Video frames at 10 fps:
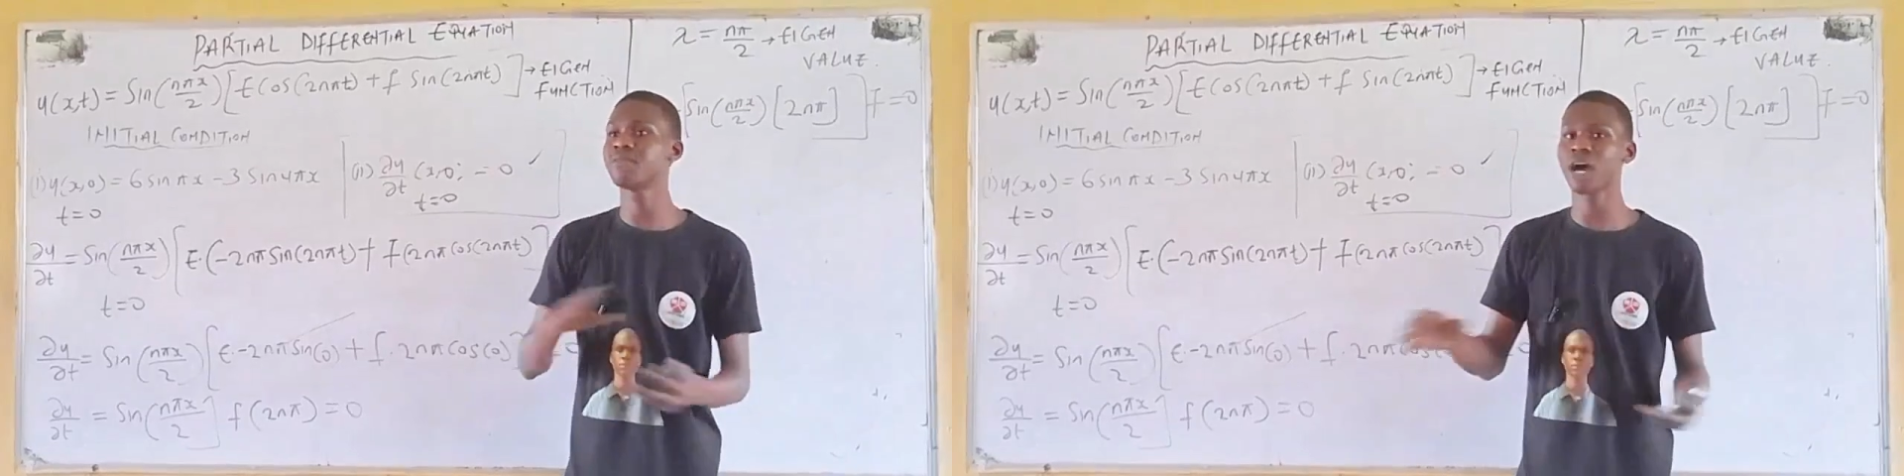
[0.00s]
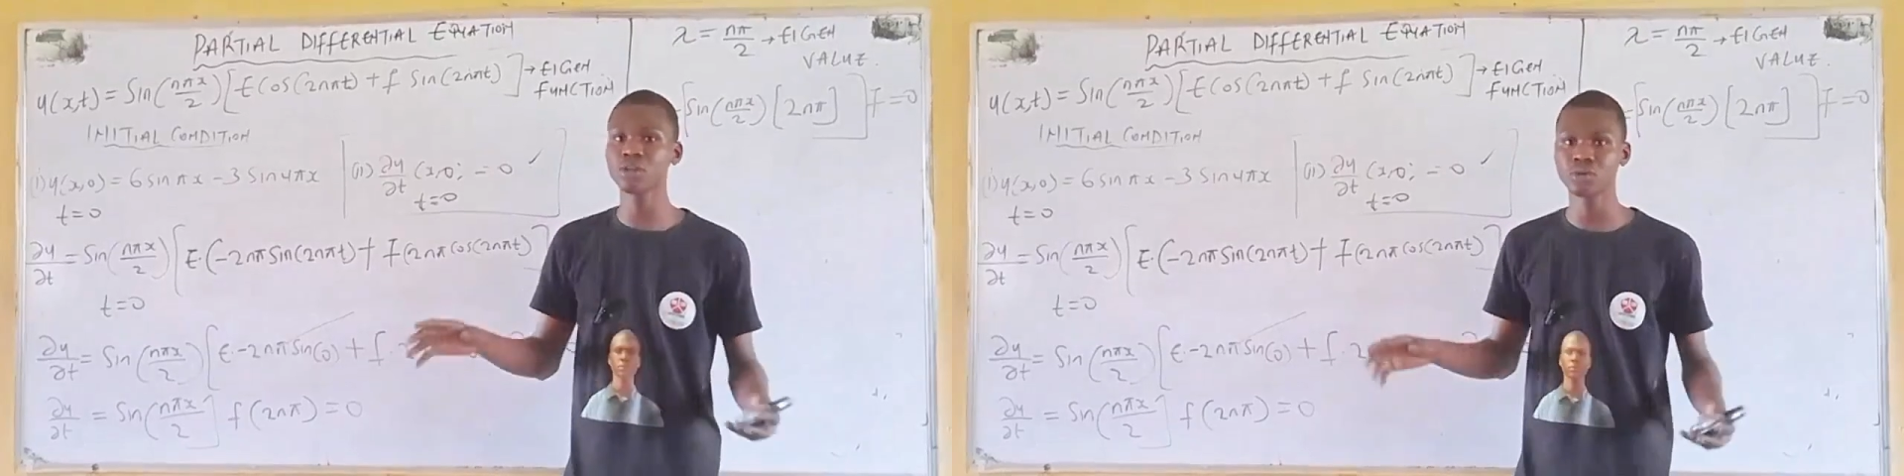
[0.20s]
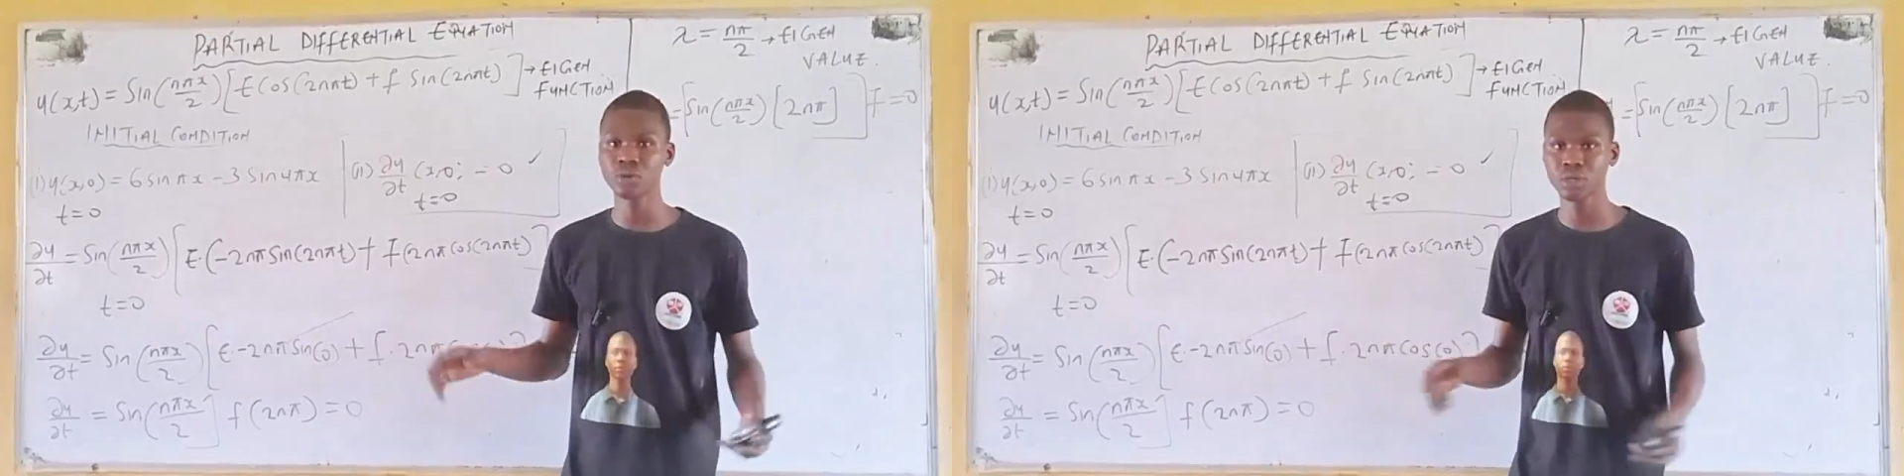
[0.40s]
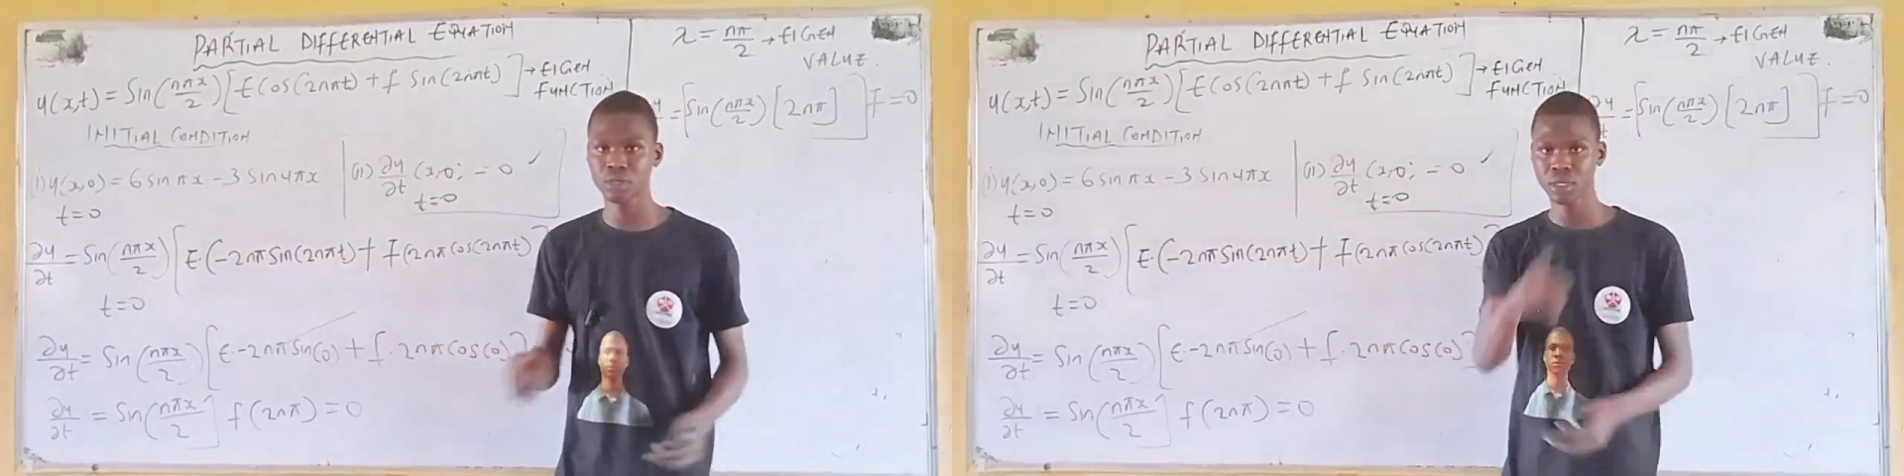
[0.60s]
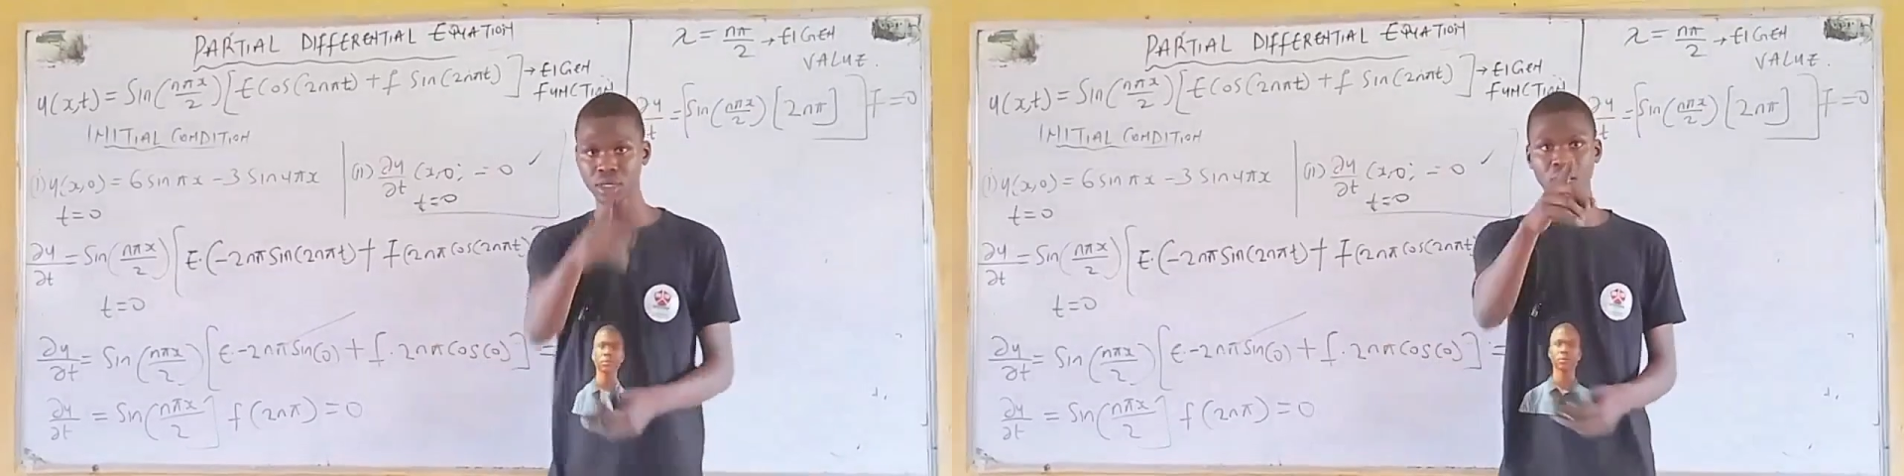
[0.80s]
value.
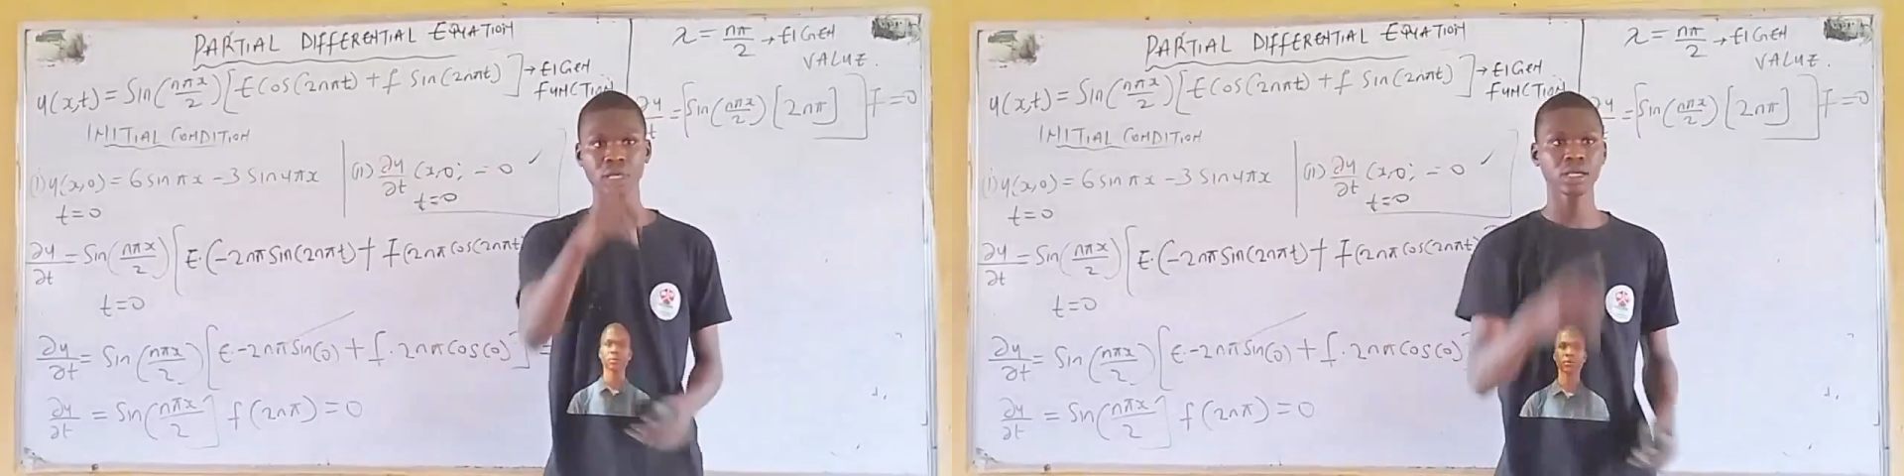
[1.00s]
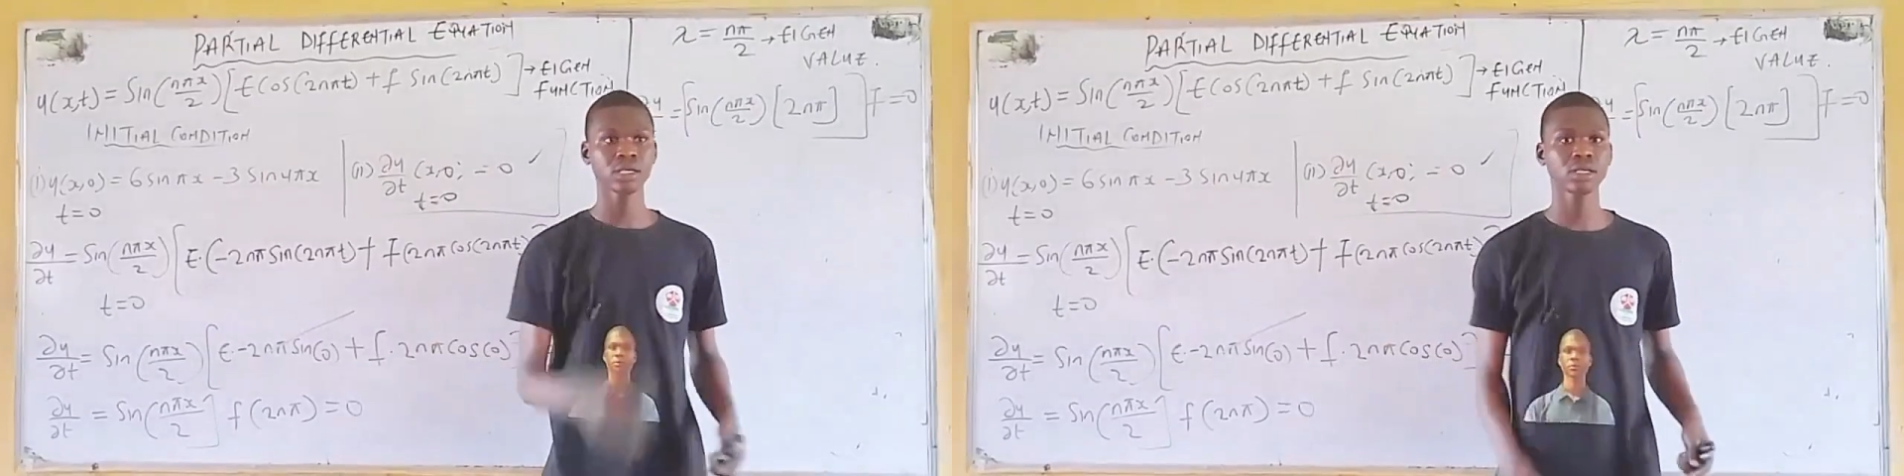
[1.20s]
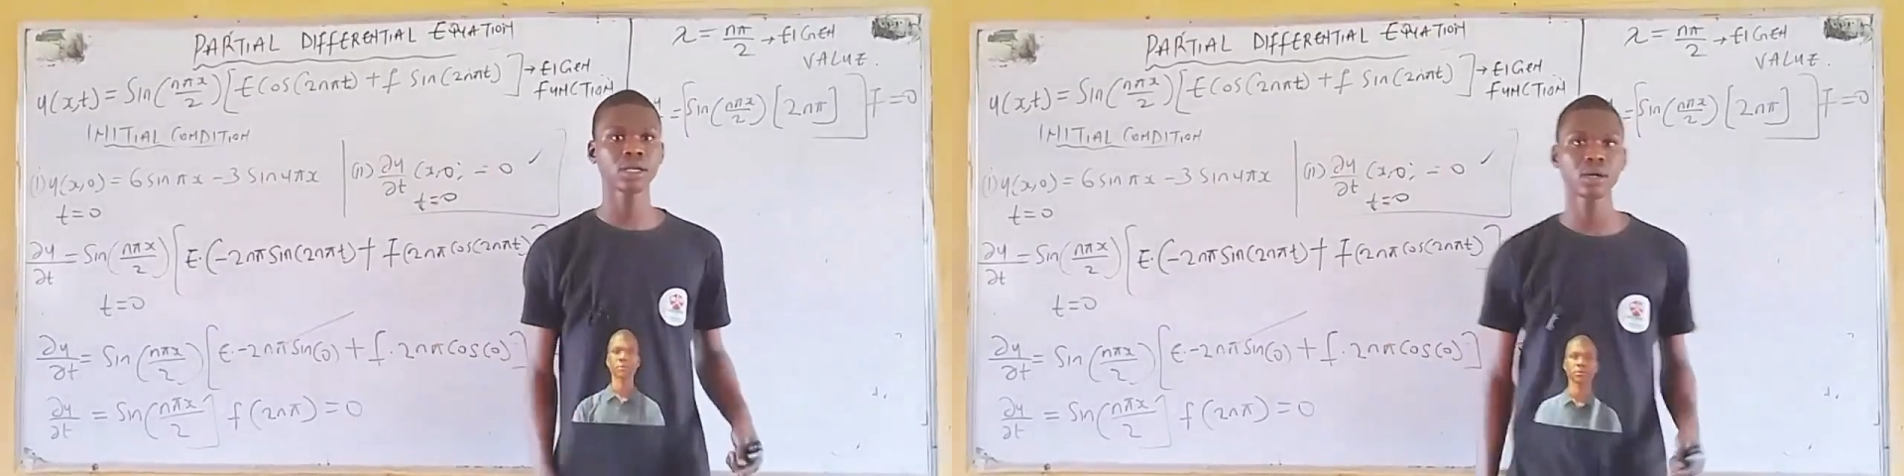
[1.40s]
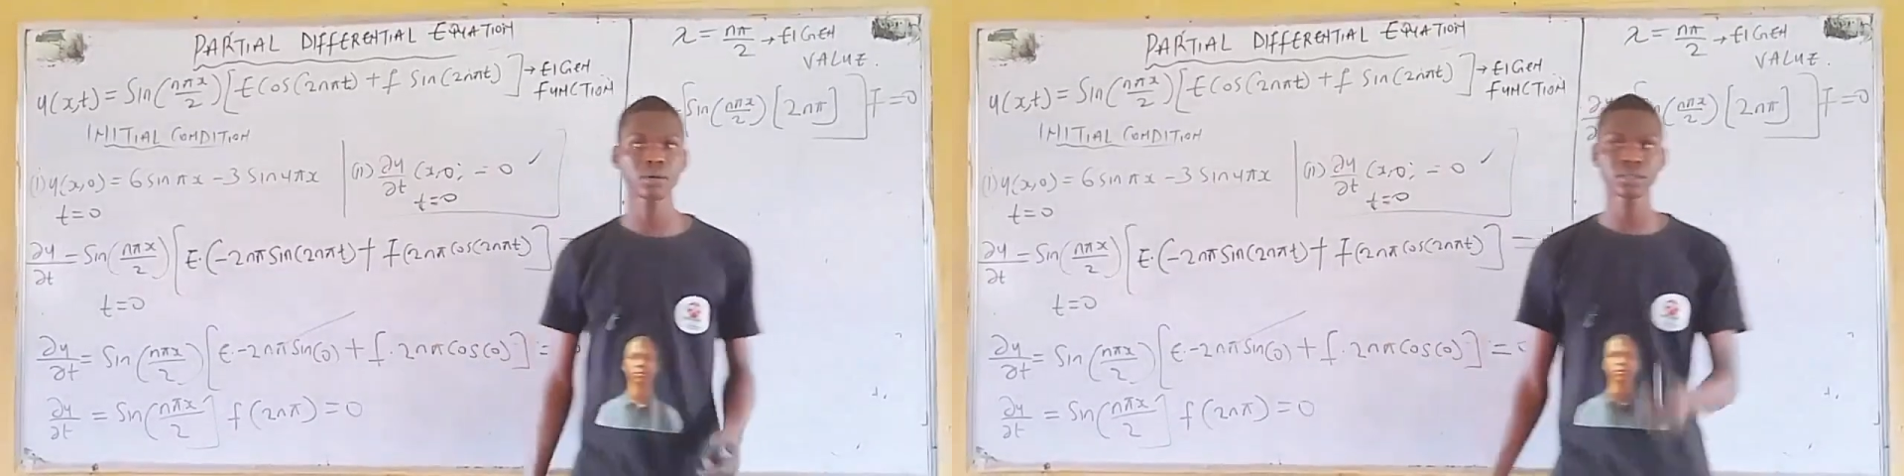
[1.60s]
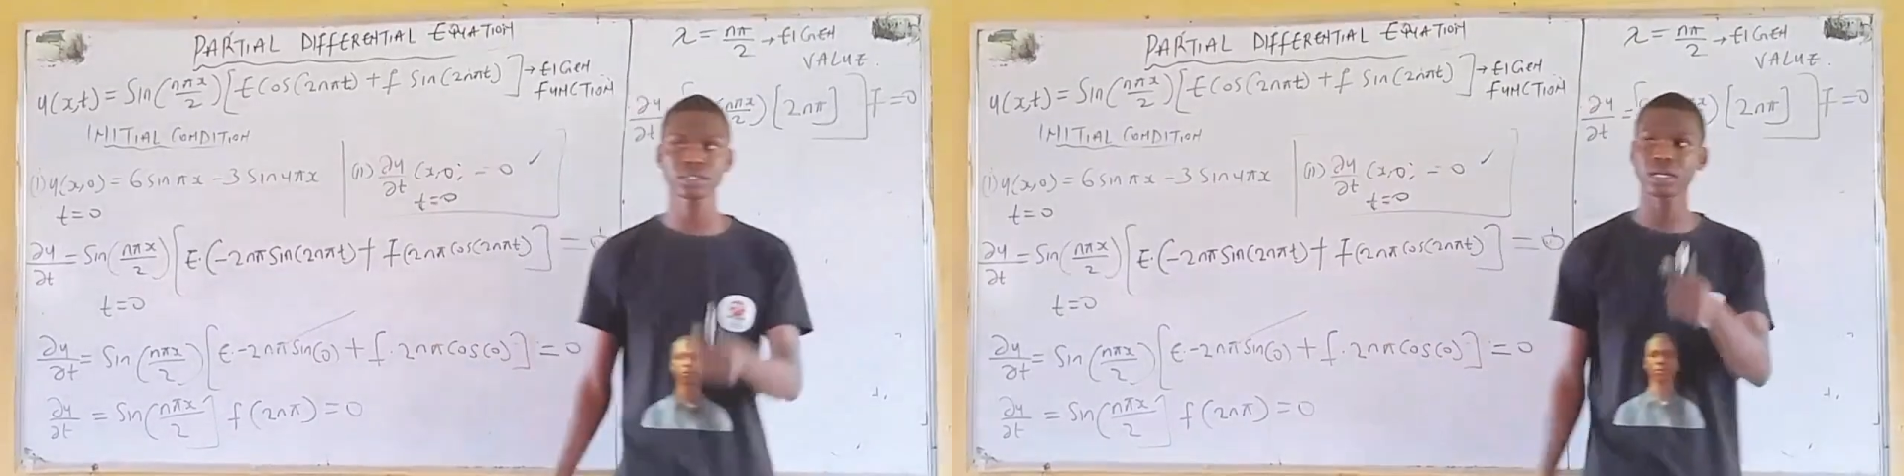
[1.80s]

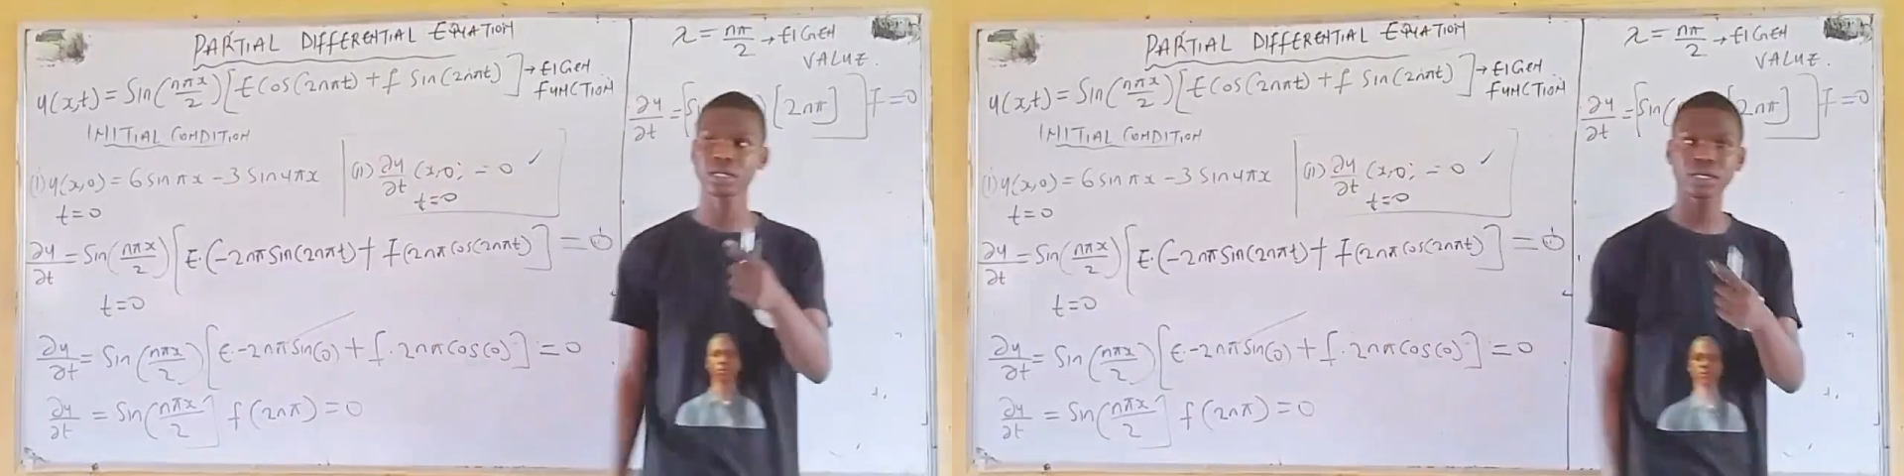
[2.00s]
Check,